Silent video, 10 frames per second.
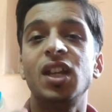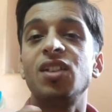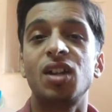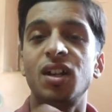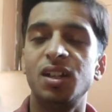when i
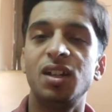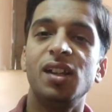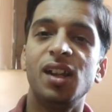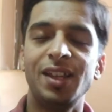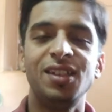started
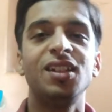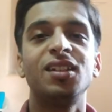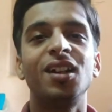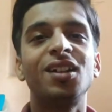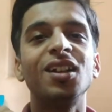realizing
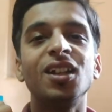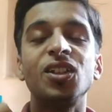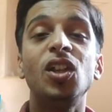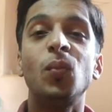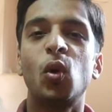that
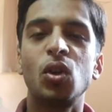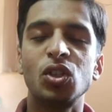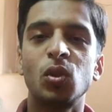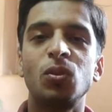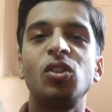the
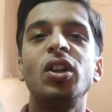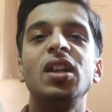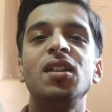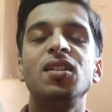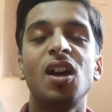importance of the
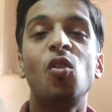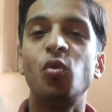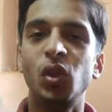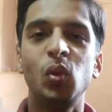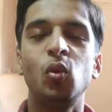kindness how
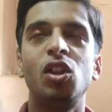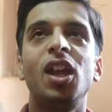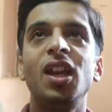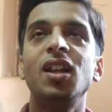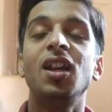you
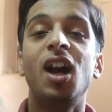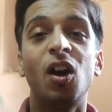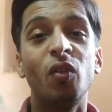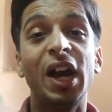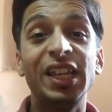can
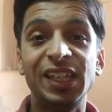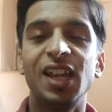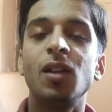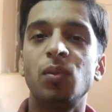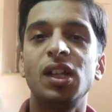how i
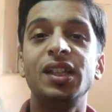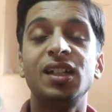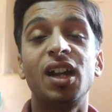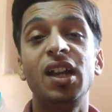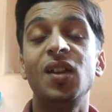can apply
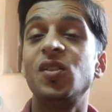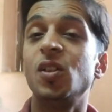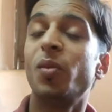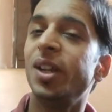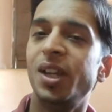the kindness
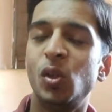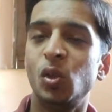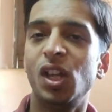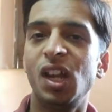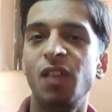in my day to
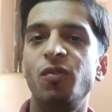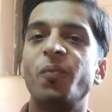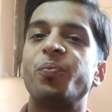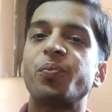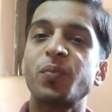day life
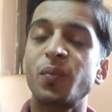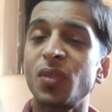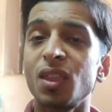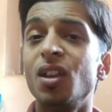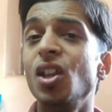
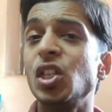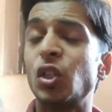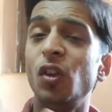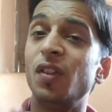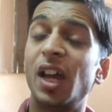
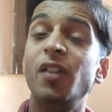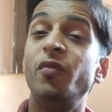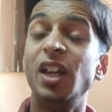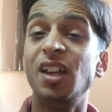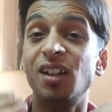so i
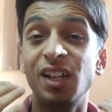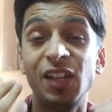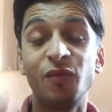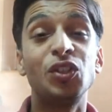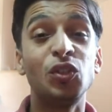will
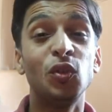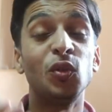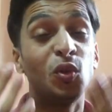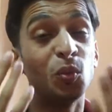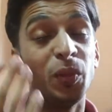request you
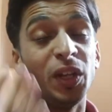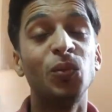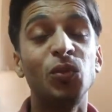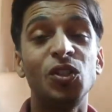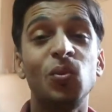to pick
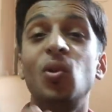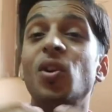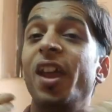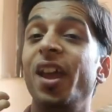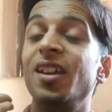up this
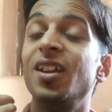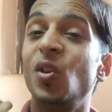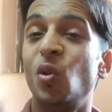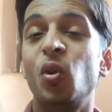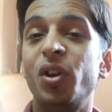book and
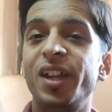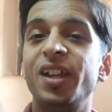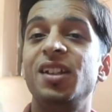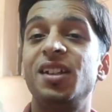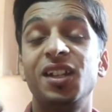go read
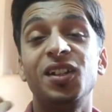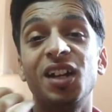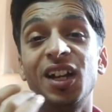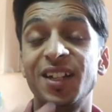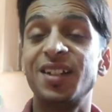it and
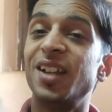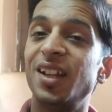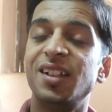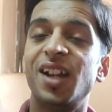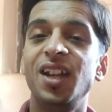
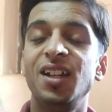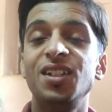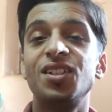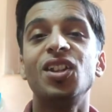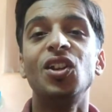understand the kindness